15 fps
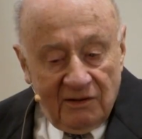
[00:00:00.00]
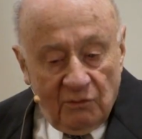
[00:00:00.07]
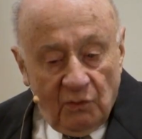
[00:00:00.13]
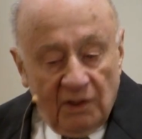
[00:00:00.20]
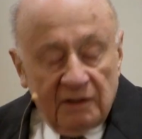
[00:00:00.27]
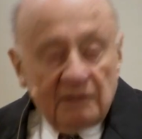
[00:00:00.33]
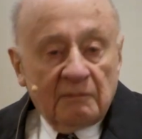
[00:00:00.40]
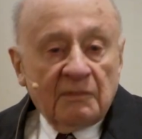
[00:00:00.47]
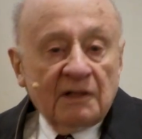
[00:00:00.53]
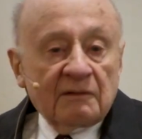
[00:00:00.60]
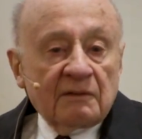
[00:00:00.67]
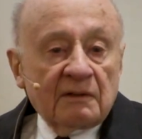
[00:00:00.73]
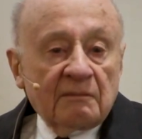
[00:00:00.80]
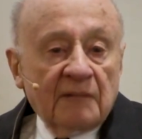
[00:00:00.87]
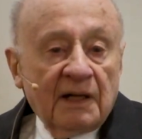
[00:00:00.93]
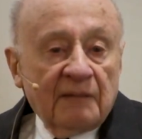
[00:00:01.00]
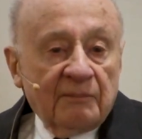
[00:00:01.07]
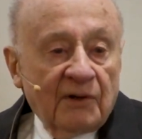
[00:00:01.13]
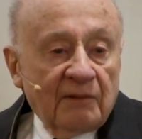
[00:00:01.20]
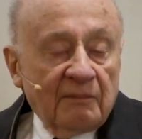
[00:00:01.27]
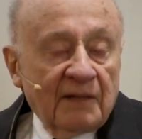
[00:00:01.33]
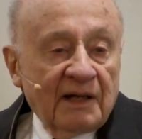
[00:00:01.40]
one, my
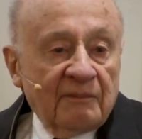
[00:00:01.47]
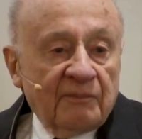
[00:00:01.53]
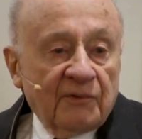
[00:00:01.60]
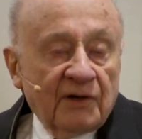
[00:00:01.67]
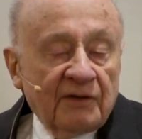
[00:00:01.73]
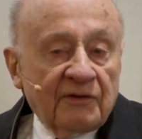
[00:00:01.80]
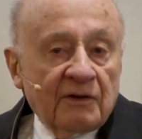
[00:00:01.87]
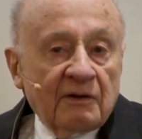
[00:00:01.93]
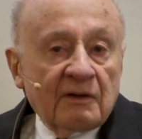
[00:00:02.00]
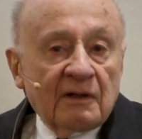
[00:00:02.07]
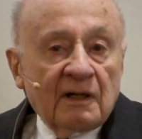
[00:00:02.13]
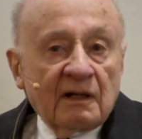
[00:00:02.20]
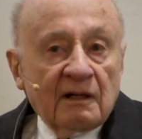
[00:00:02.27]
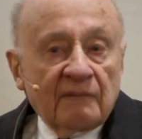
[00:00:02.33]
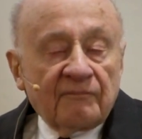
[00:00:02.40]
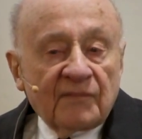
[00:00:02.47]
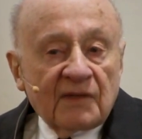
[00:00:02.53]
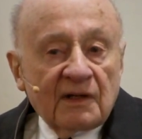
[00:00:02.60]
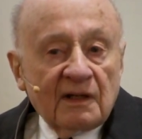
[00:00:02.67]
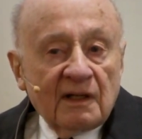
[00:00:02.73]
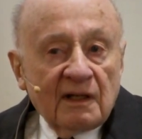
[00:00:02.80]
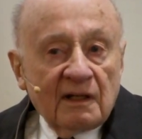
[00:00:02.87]
bro my brother.
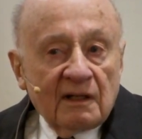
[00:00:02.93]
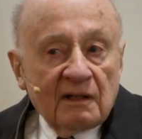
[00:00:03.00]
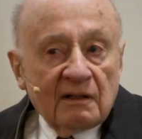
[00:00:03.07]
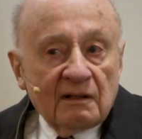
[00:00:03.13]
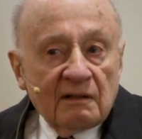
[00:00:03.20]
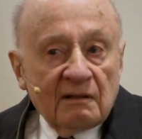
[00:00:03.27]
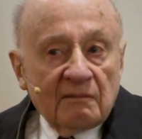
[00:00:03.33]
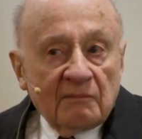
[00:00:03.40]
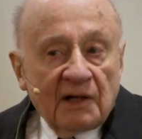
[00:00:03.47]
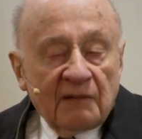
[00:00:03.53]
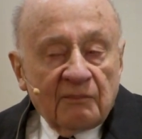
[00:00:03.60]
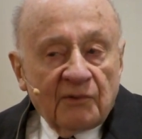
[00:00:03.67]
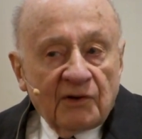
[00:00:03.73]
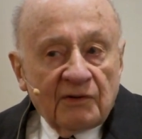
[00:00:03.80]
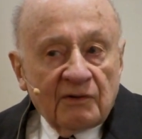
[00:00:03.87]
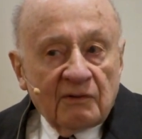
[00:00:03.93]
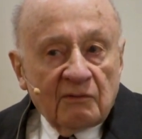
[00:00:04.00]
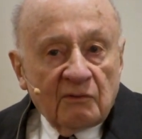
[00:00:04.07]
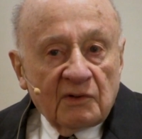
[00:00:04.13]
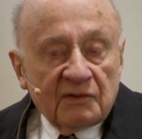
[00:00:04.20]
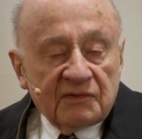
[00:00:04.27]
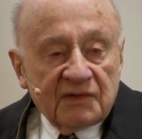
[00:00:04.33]
Um, my brother
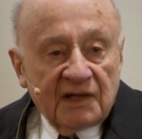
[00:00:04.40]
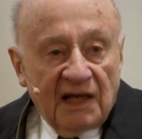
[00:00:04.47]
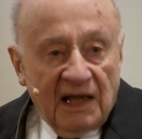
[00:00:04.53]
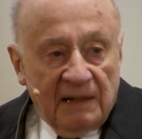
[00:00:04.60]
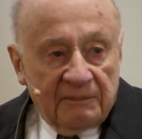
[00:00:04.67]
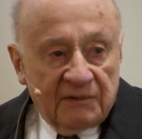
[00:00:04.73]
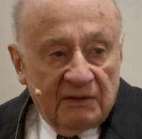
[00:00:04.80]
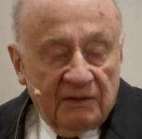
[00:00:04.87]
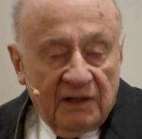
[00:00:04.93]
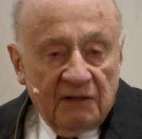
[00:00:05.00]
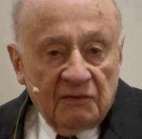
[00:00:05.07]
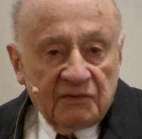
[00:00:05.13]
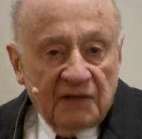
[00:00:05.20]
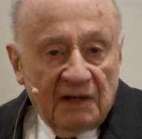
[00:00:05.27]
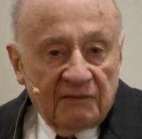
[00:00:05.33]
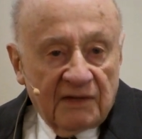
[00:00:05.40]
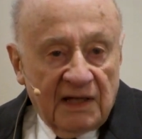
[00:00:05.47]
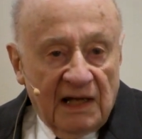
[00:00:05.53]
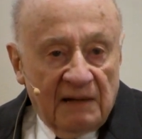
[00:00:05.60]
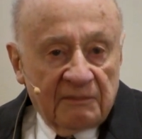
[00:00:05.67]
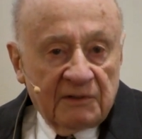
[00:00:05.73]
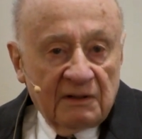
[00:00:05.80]
was captain. They used to have a
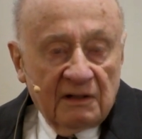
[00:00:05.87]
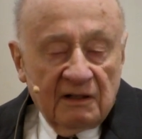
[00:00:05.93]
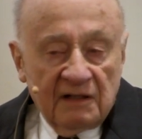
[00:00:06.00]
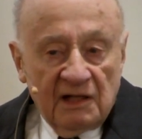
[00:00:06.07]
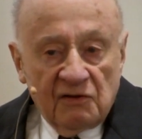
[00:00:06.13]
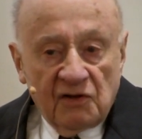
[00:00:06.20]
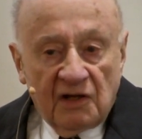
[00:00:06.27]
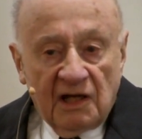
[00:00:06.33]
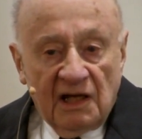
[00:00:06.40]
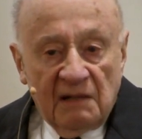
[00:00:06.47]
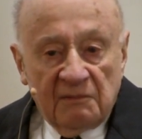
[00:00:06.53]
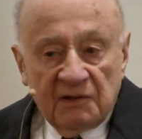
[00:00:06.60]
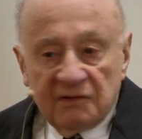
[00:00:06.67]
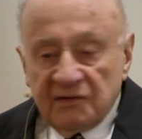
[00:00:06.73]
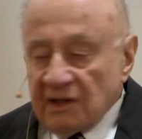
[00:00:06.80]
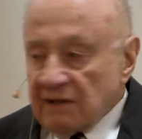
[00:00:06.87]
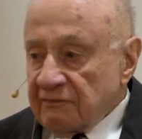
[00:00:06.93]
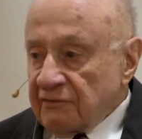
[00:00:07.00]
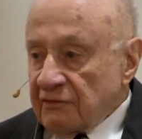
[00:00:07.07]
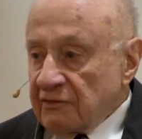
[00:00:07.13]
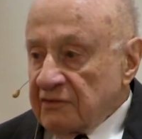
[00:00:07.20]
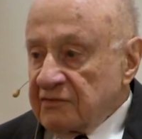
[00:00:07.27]
captain in each game instead
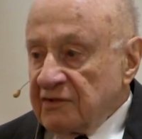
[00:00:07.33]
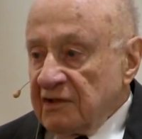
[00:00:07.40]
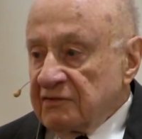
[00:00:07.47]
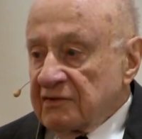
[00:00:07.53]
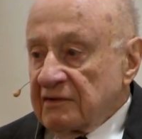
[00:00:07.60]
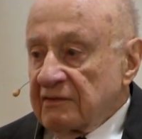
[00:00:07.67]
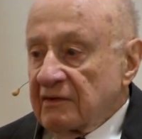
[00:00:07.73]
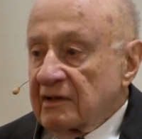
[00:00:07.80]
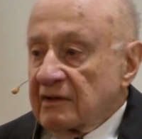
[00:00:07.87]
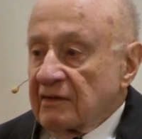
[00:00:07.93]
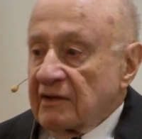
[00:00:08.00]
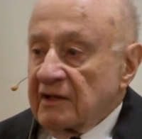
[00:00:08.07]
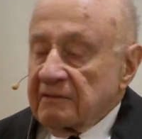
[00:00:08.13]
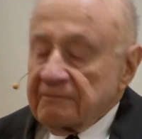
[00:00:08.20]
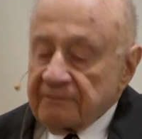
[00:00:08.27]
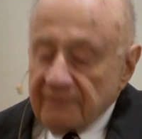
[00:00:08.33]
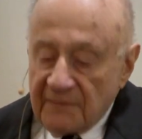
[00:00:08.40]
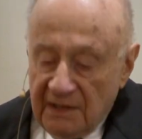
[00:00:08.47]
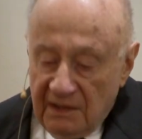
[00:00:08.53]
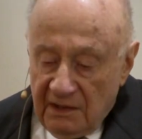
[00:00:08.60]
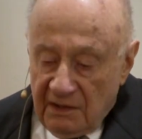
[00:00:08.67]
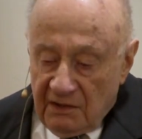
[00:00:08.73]
of for the season then.
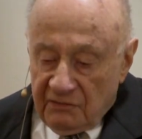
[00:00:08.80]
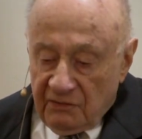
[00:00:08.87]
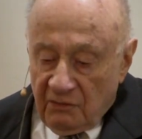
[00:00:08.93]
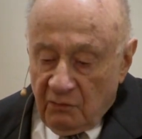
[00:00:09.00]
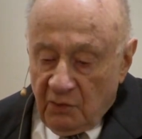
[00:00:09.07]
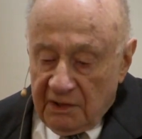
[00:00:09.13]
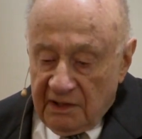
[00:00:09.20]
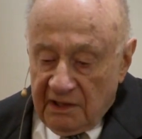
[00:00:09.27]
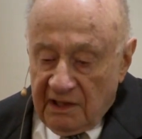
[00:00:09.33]
So one